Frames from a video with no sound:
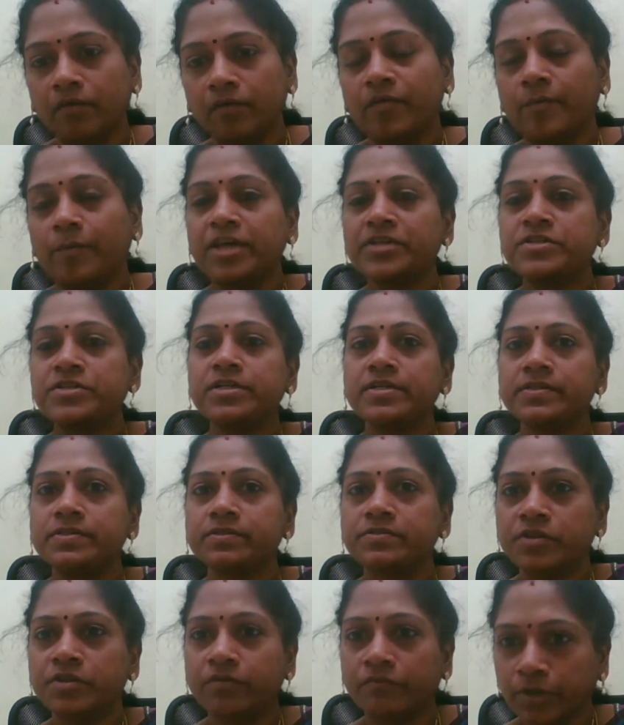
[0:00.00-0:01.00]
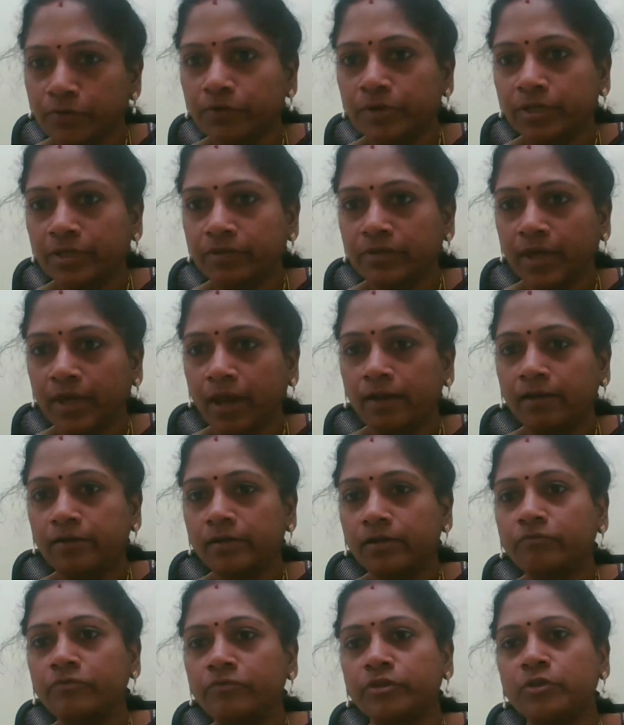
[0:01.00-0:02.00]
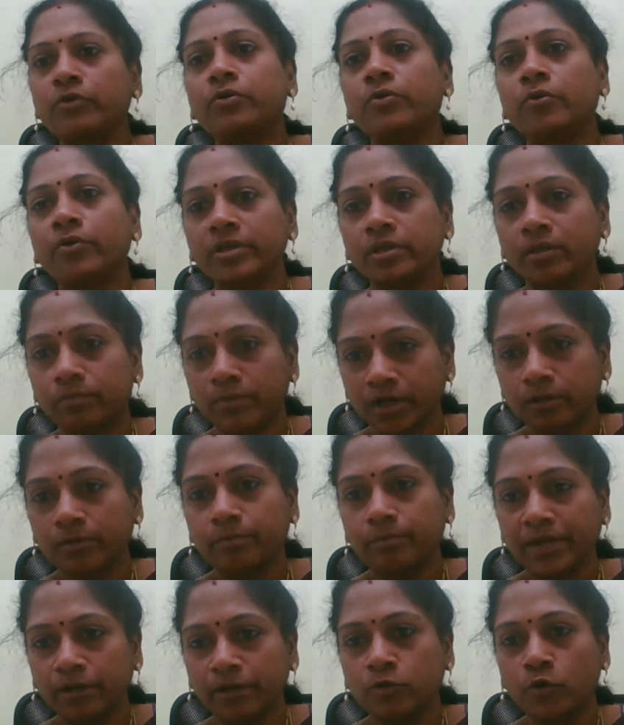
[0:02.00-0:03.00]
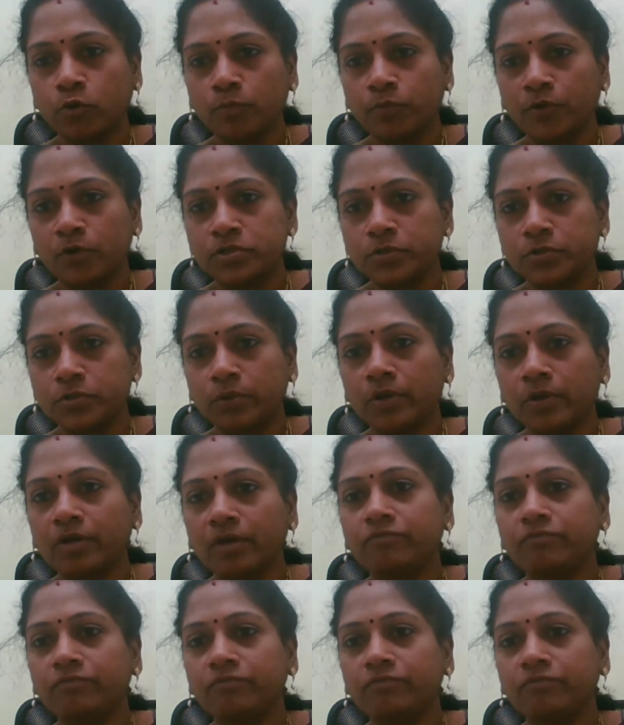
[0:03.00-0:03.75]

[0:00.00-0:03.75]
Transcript: the patient is shifted to the theatre without knowing the blood group also,